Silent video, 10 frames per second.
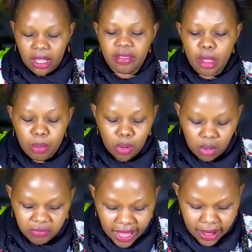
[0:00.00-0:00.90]
in the book
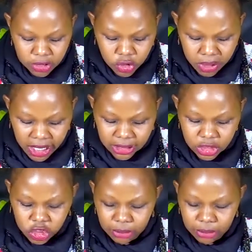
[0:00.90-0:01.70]
of Exodus,